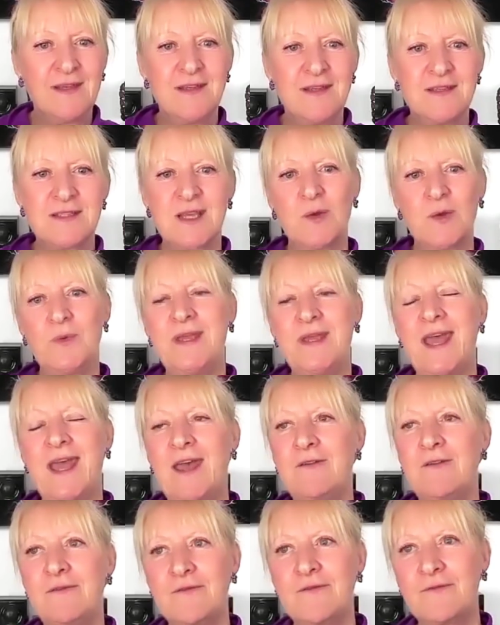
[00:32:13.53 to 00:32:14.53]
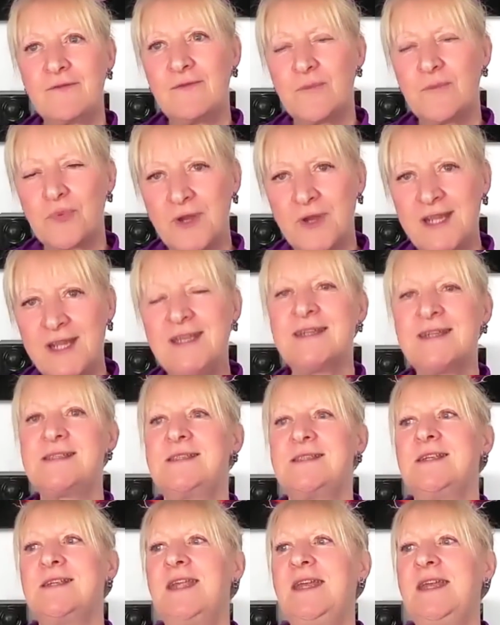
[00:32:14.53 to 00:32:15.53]
So we have
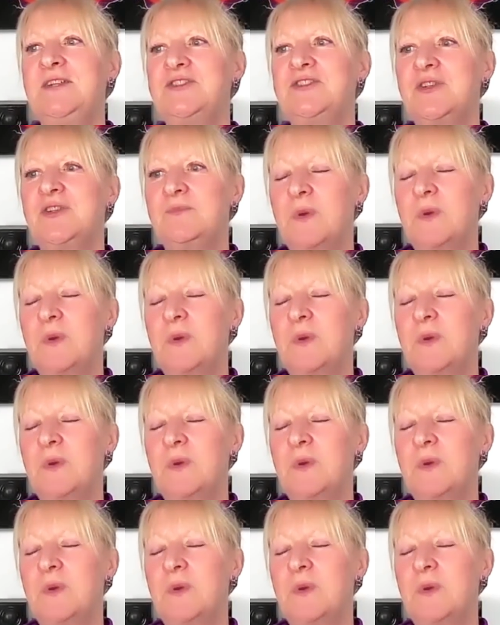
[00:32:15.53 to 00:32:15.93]
predestination,